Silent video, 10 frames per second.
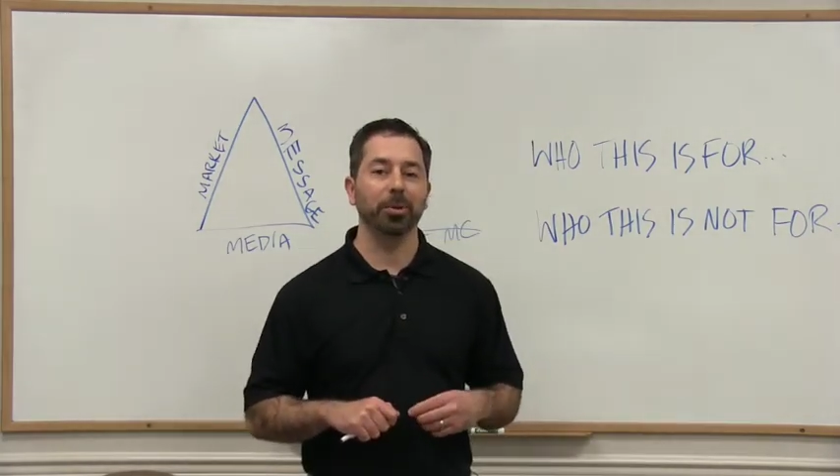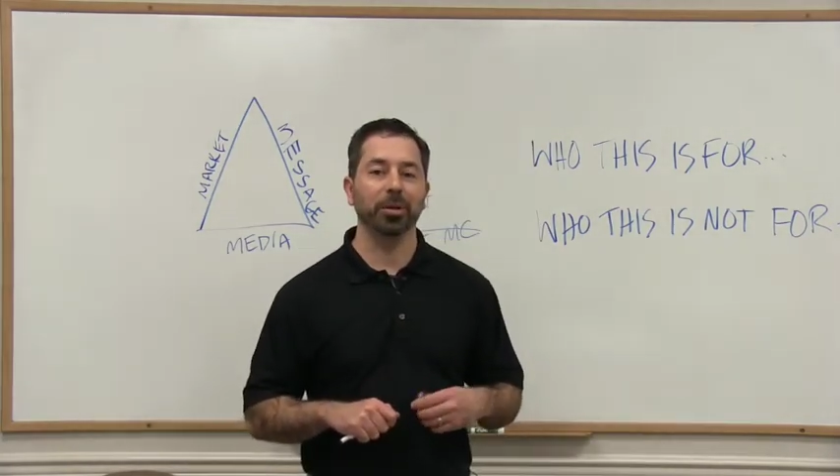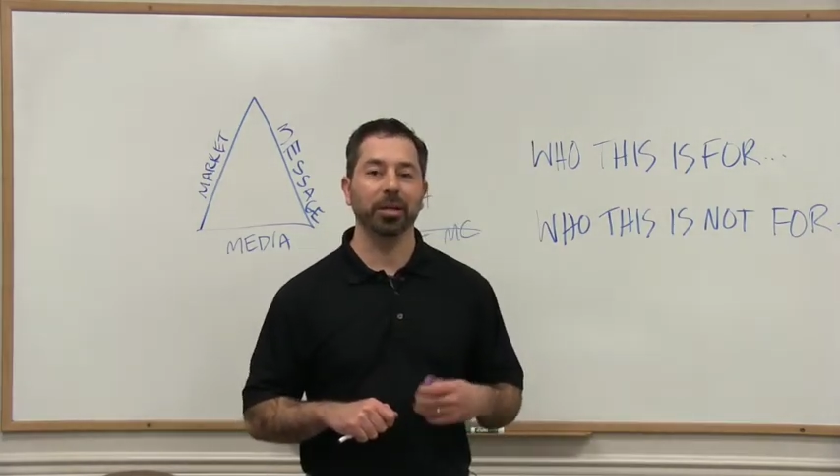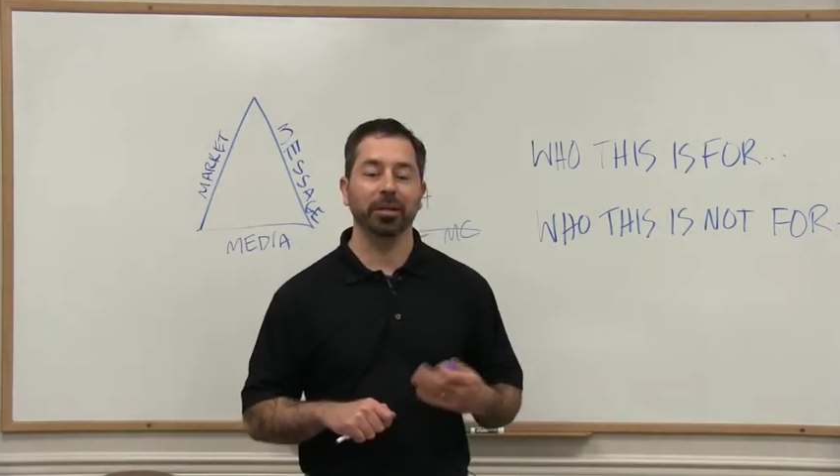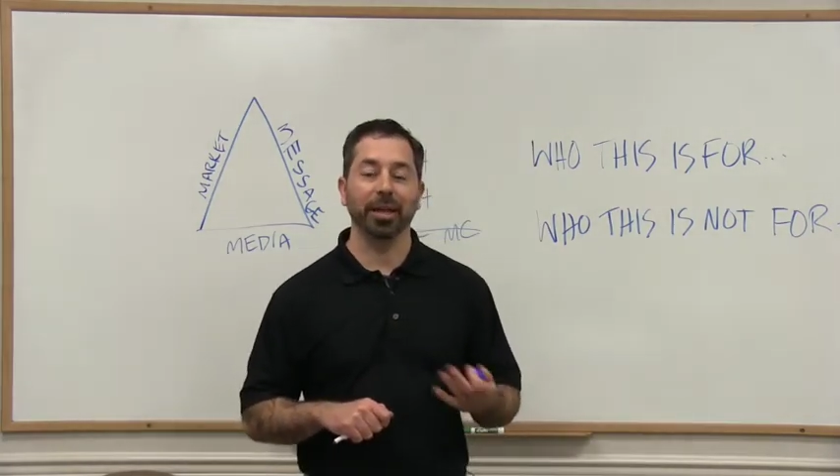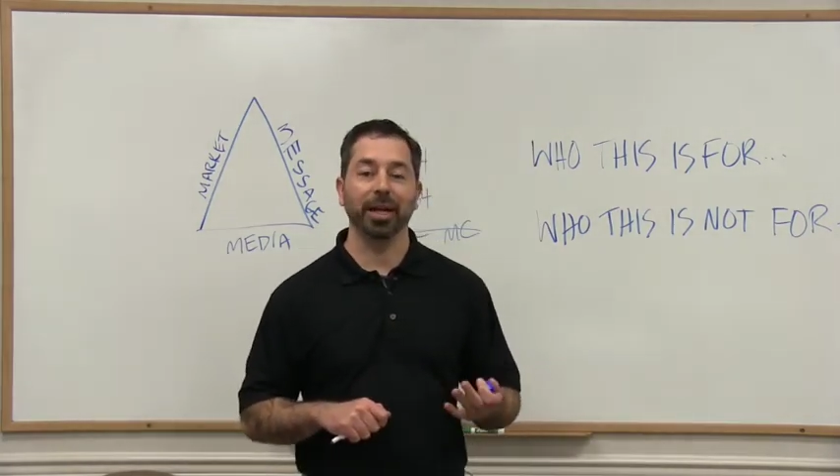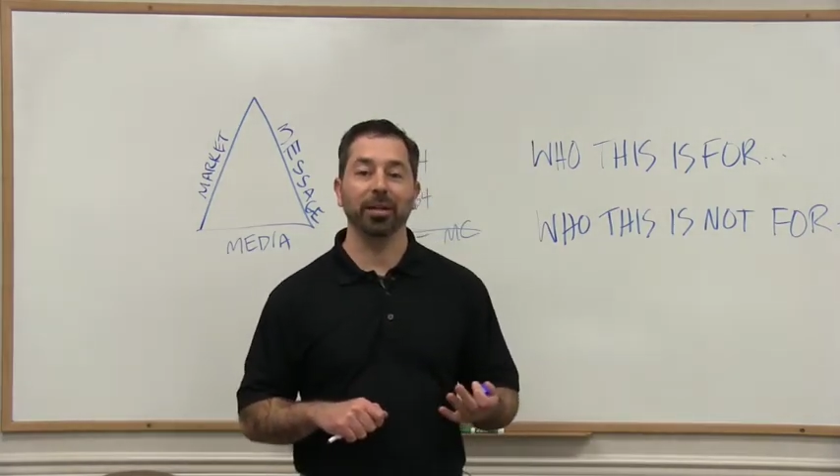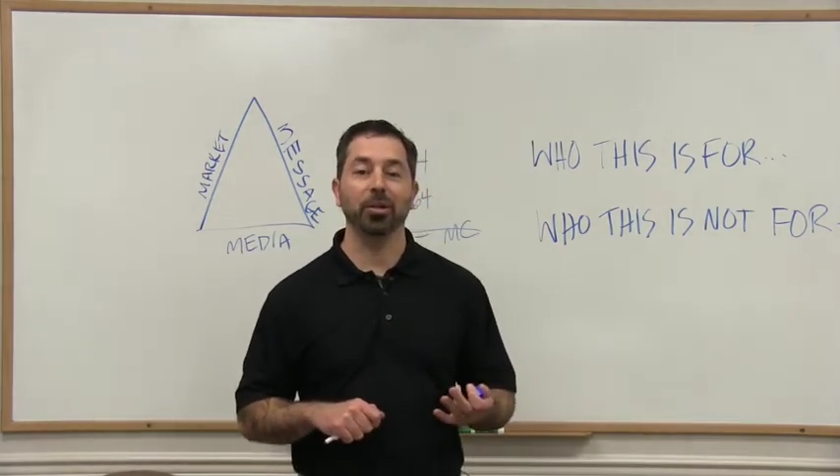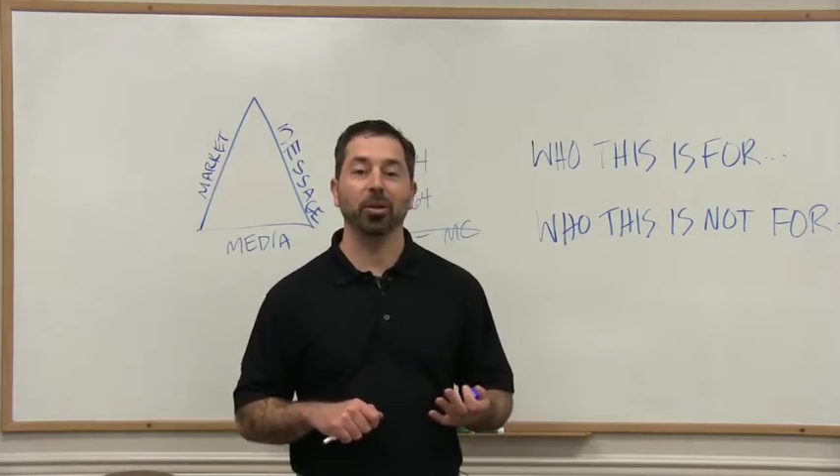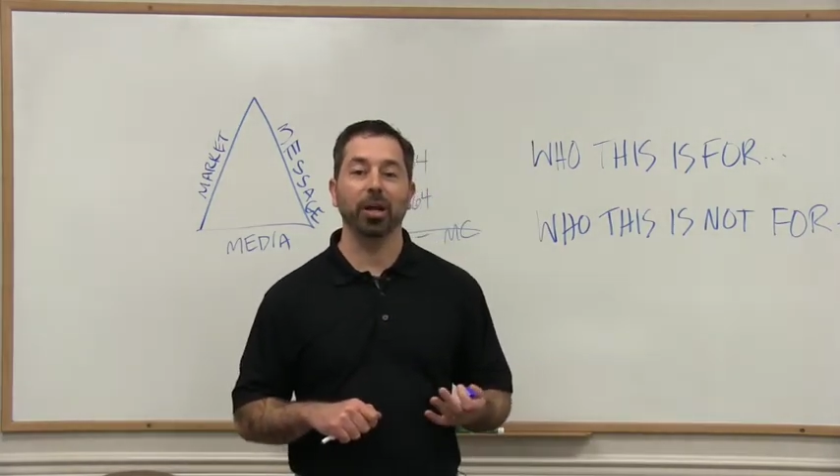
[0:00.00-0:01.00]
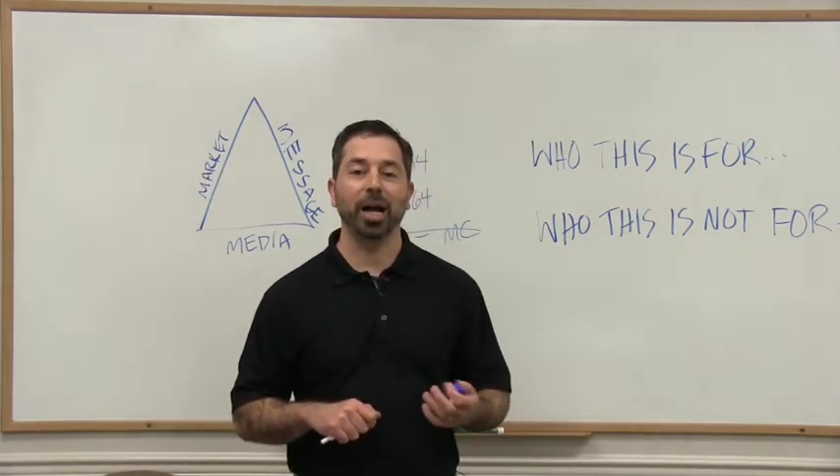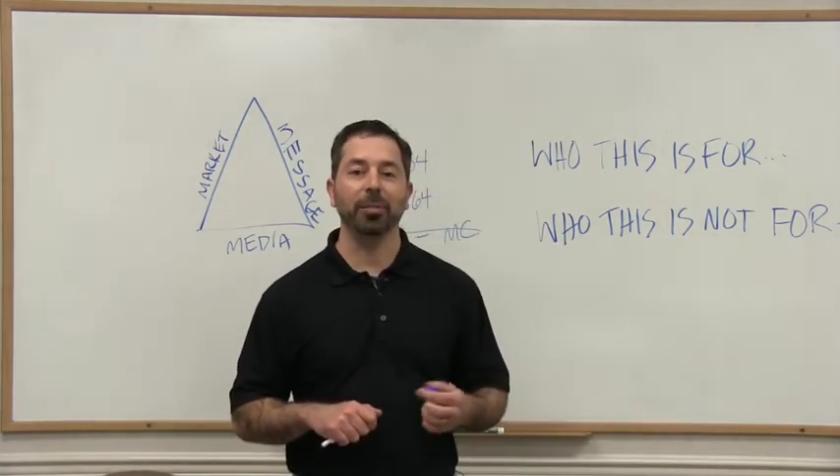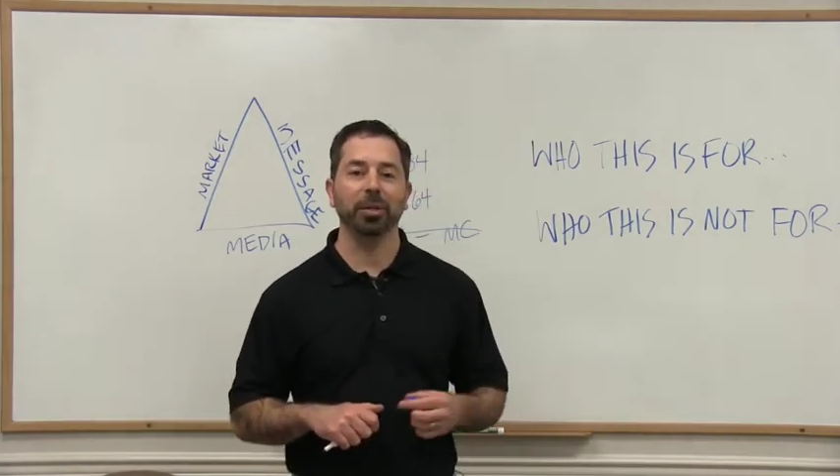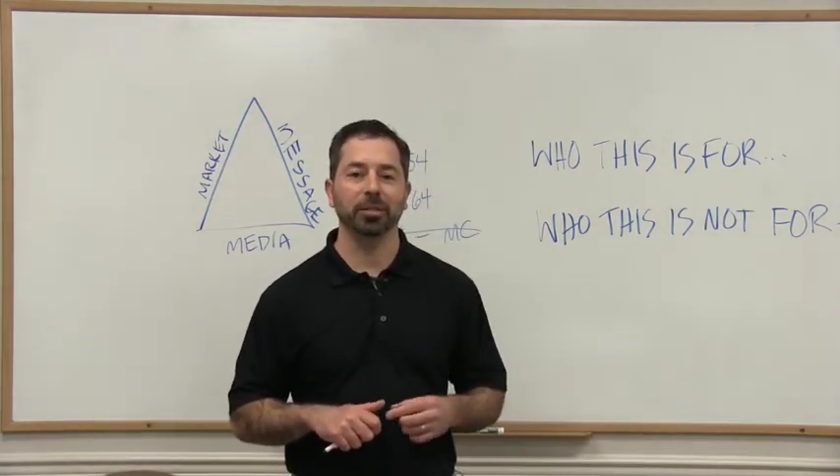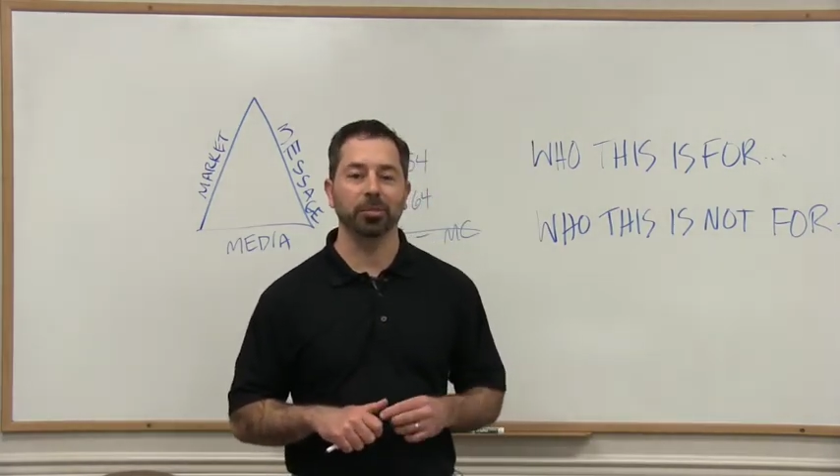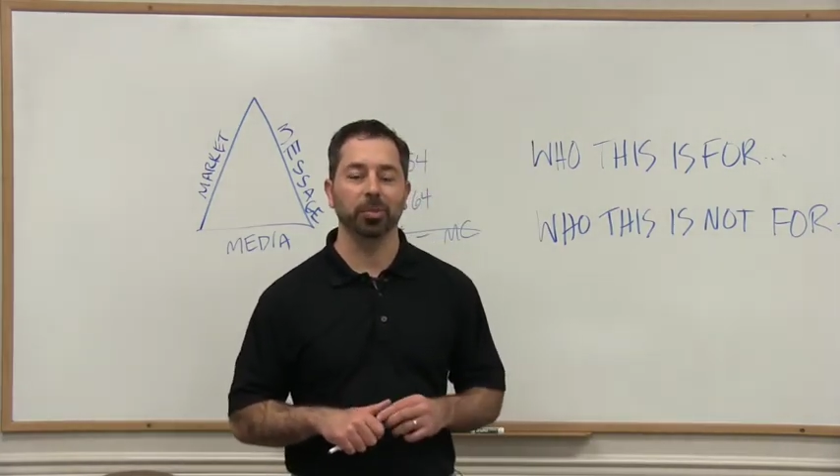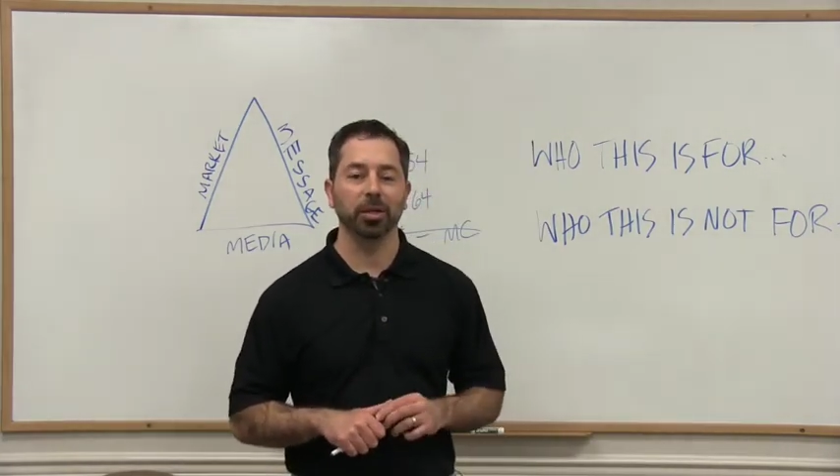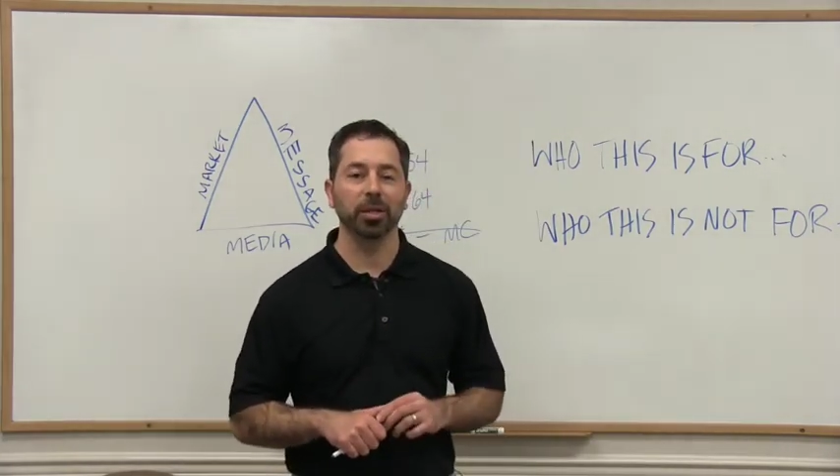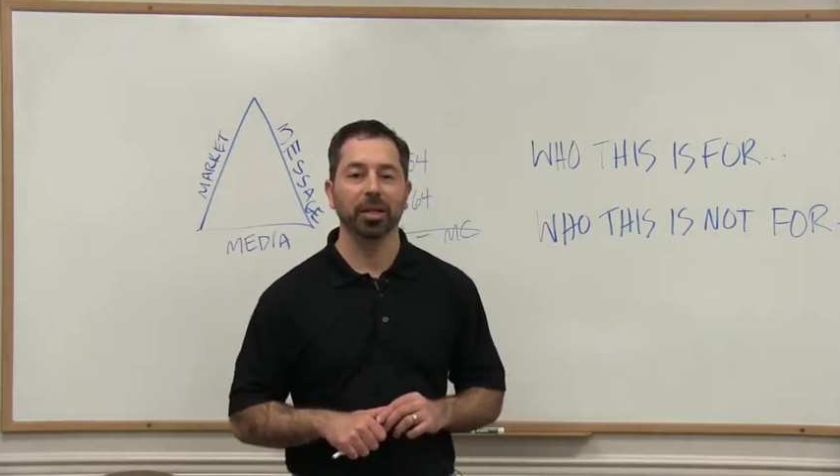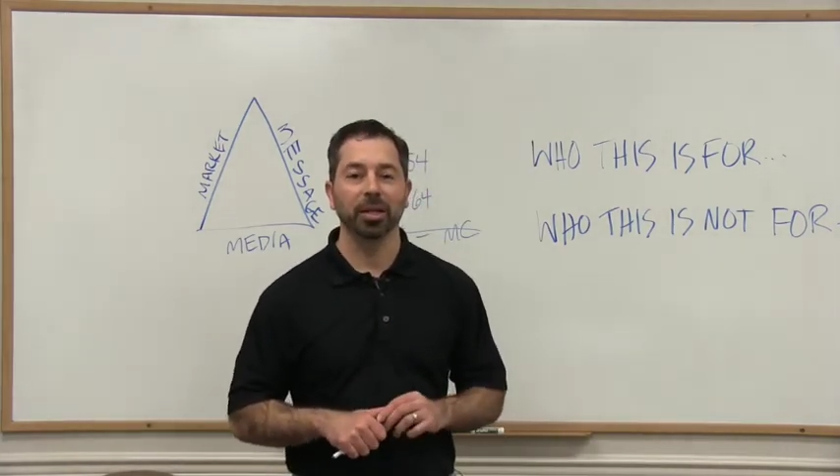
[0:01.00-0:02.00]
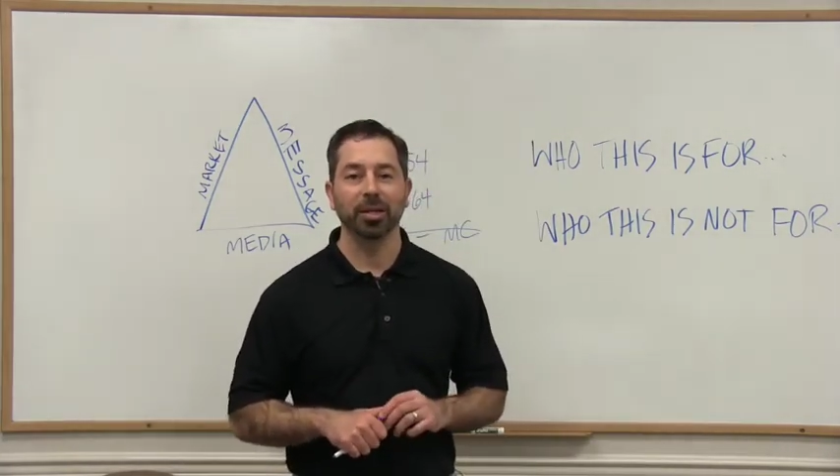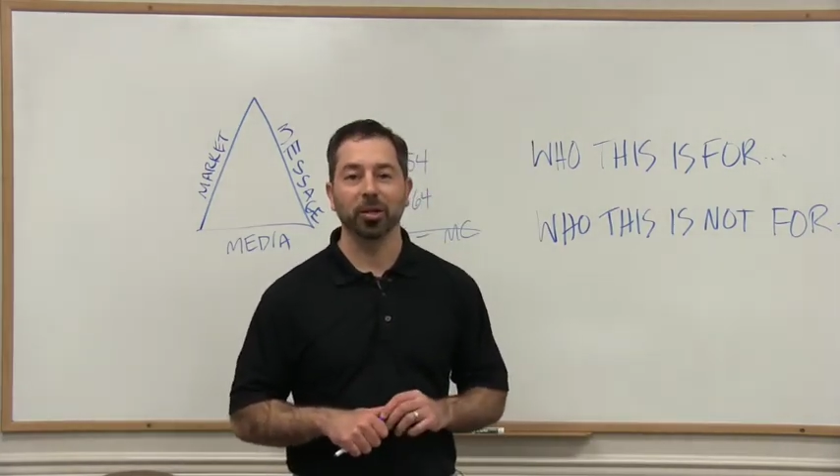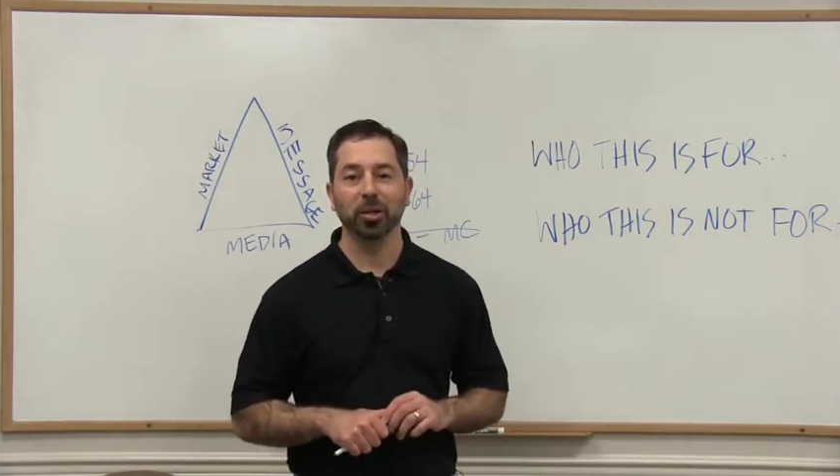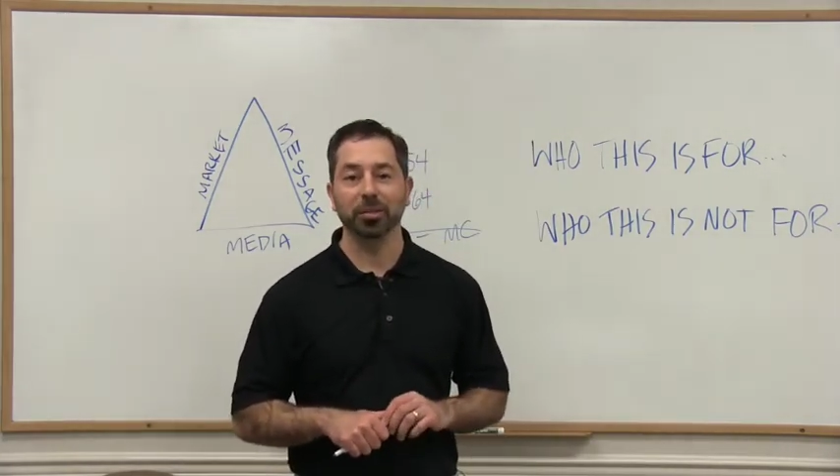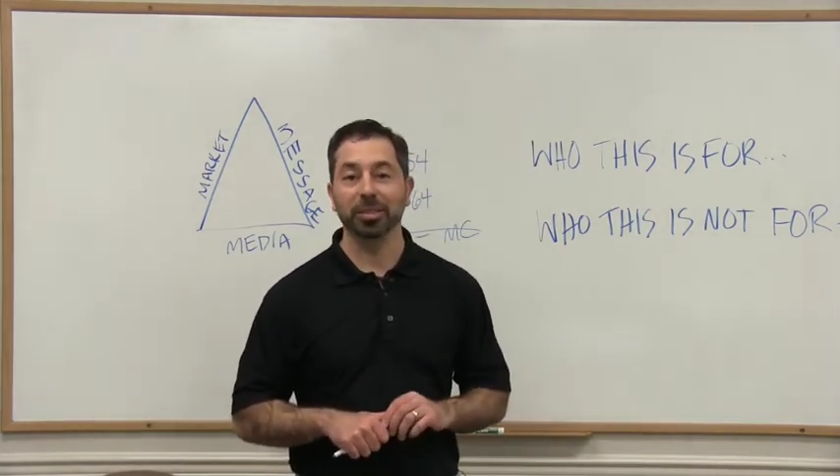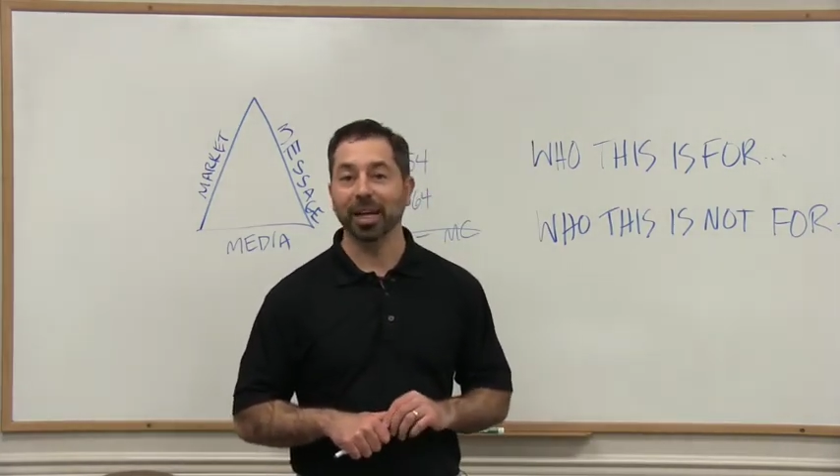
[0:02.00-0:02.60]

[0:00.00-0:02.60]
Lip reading: a book, that Claude Hopkins book called